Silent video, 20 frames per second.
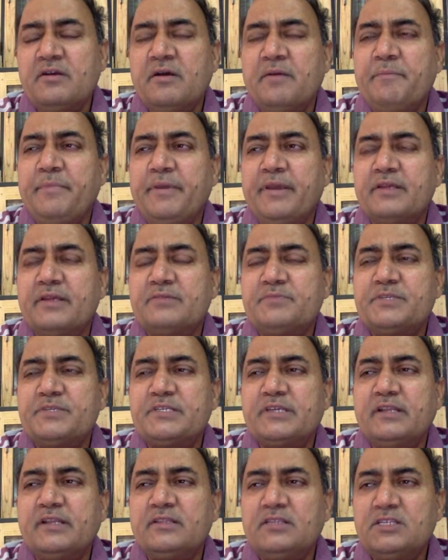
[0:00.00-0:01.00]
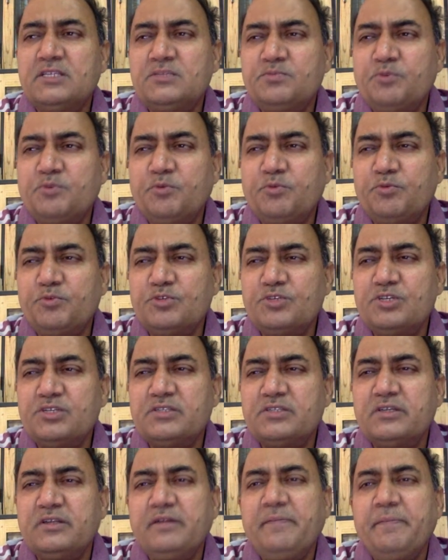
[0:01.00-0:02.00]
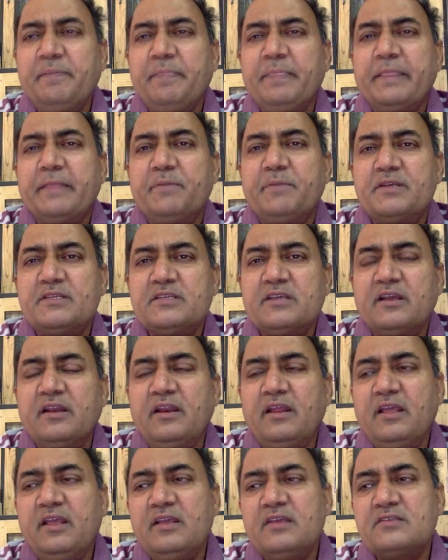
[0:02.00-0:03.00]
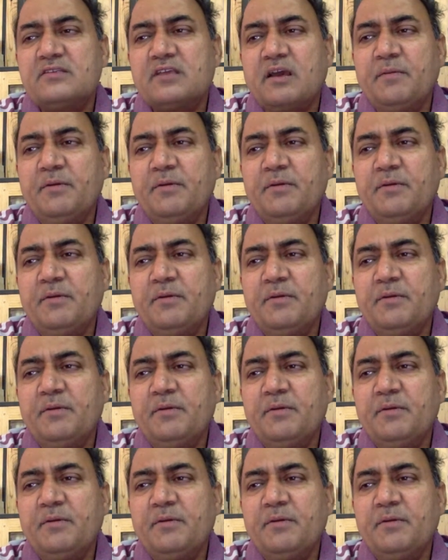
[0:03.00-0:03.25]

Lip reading: because basically this proposition basically is coming